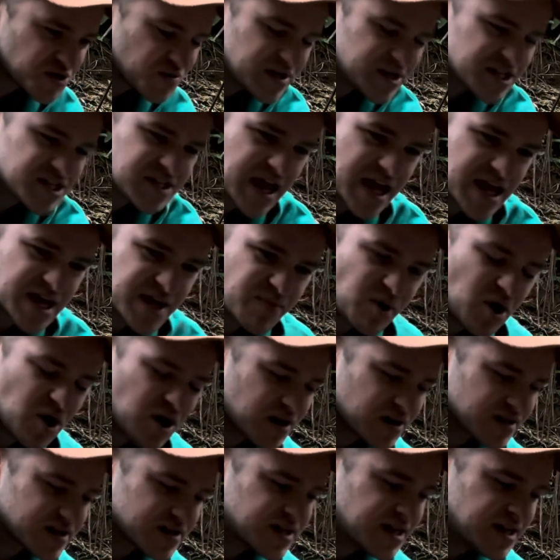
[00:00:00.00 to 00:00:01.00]
we stand
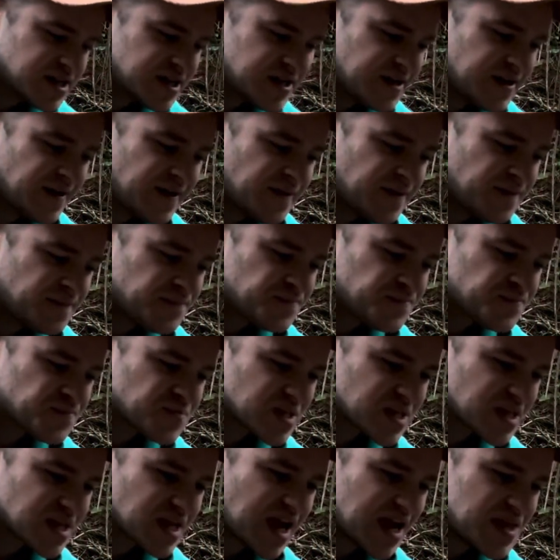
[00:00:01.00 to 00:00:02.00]
upon,
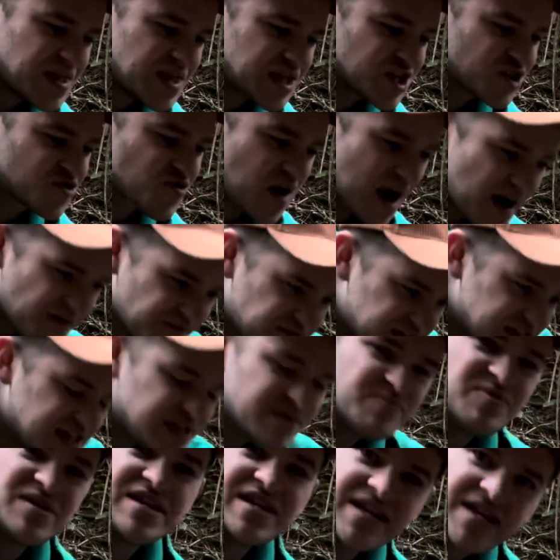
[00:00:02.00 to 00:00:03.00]
and then gravity
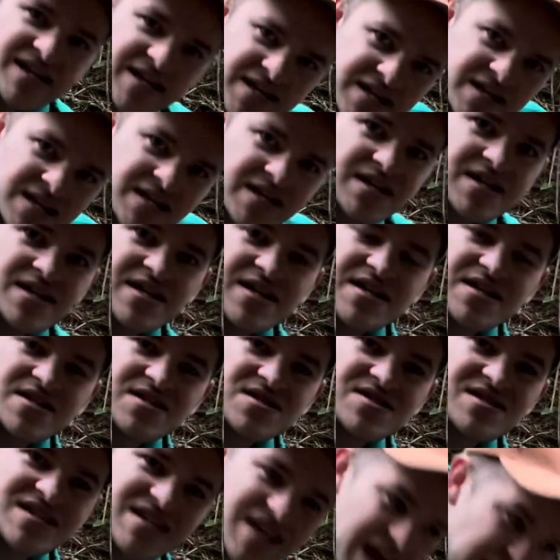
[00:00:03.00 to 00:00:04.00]
being
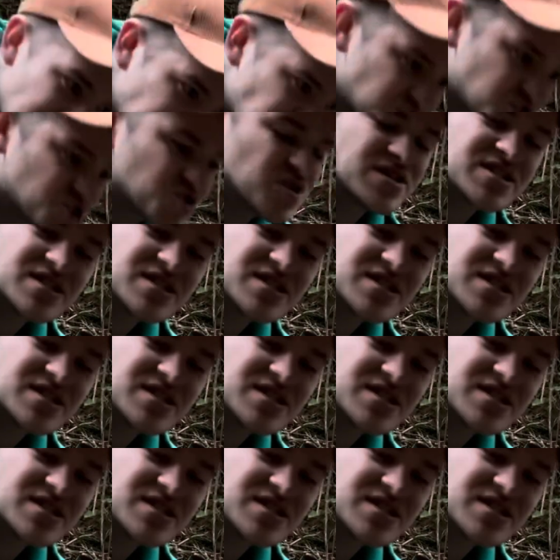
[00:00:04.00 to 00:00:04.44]
the extra